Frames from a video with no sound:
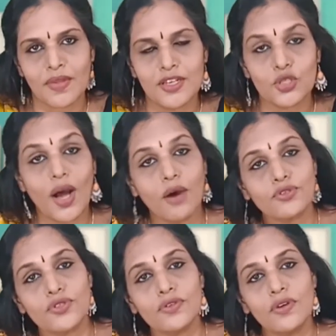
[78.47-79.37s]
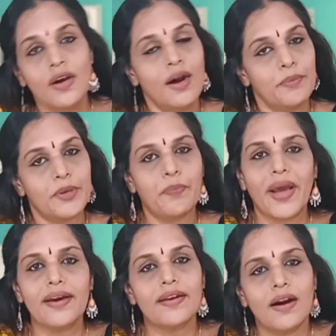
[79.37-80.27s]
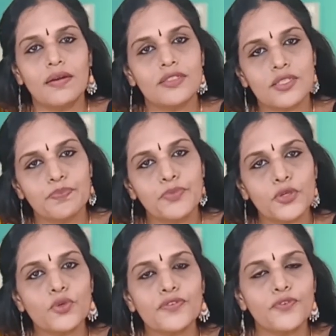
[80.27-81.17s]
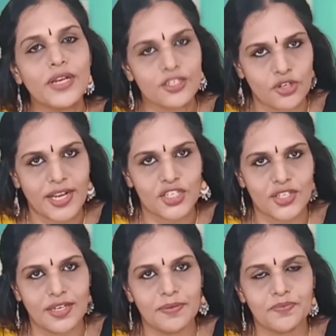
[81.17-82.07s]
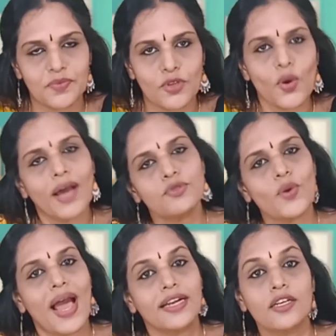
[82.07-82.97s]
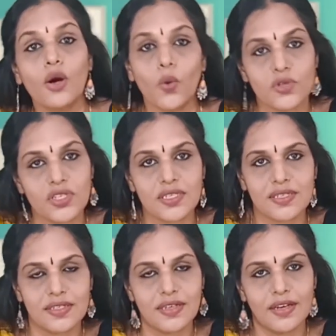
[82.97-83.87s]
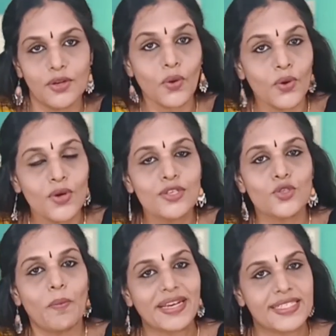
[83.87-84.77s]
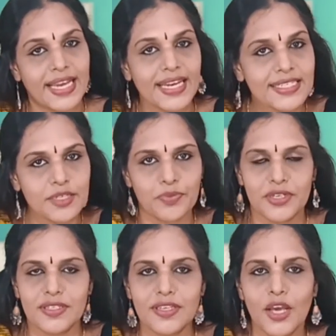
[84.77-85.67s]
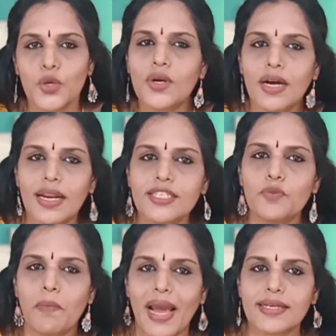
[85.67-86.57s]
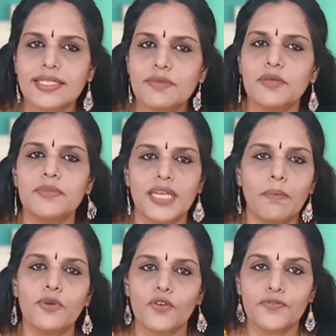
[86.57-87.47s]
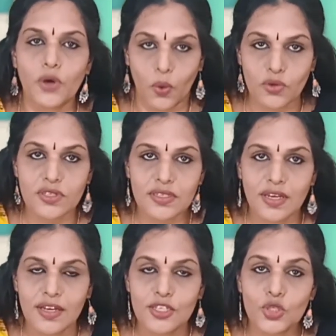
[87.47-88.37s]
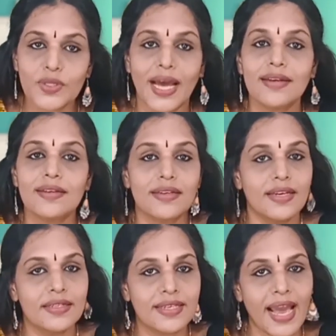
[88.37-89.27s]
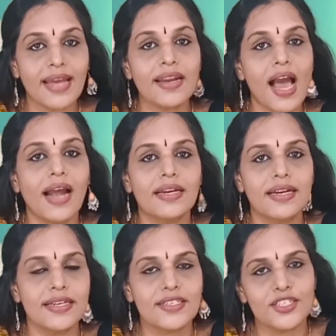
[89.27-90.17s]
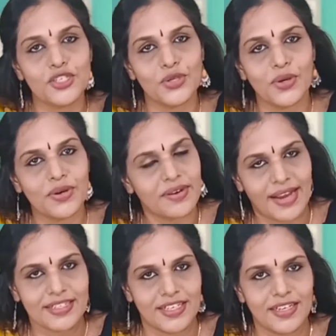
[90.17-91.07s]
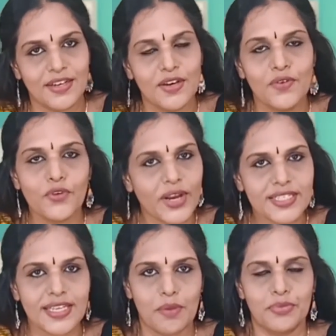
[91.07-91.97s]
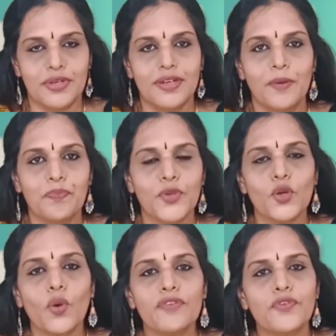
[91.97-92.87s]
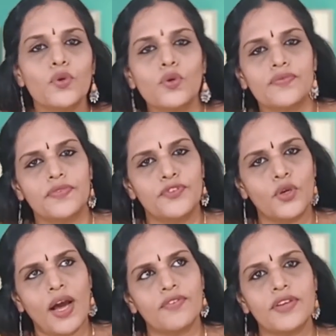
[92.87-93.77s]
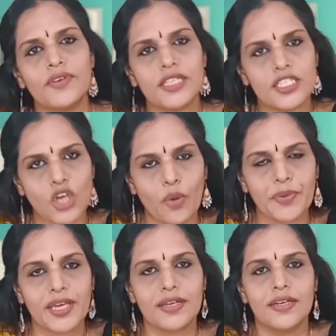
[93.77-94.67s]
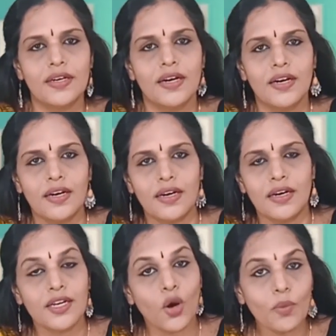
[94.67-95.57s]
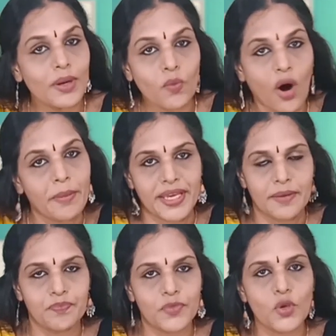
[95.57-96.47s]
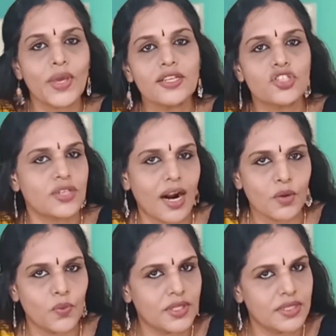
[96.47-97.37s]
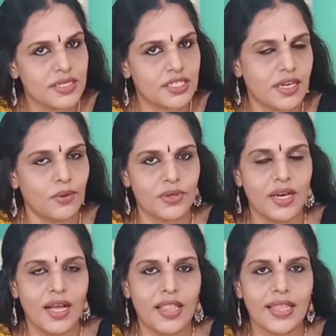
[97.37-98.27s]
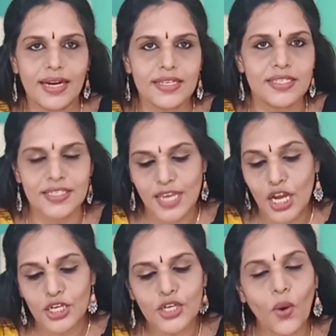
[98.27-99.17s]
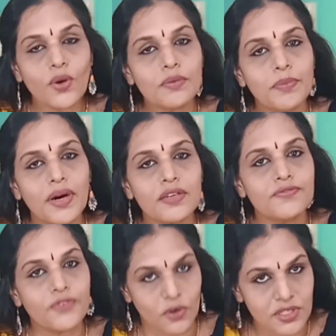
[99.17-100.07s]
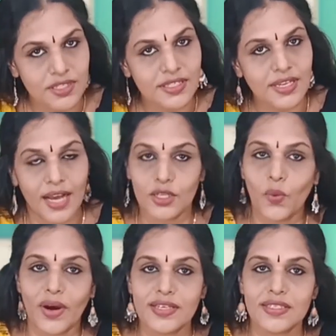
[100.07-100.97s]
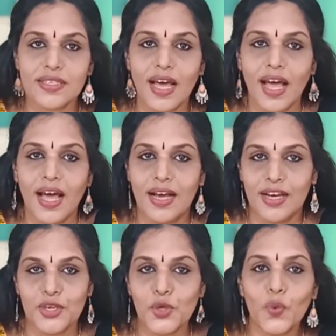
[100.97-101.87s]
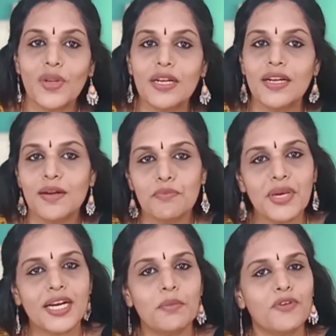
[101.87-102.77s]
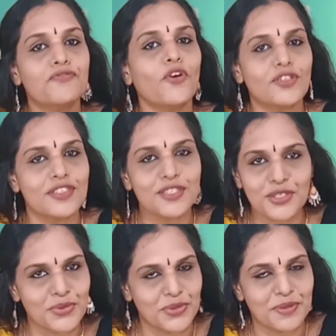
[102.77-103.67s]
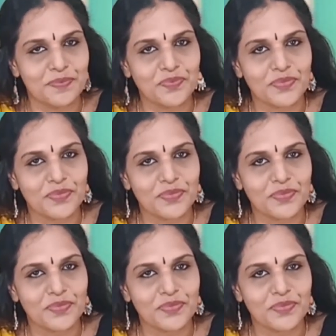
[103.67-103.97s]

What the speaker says: So how to prepare a beautiful introduction? You have to add quotes. So my second tip is, you collect maximum number of quotes so that it can add glitter to your writing. For example, if you have given the topic global warming, you can start with this quote, that is, don't burn fossils, otherwise you will become a fossil soon.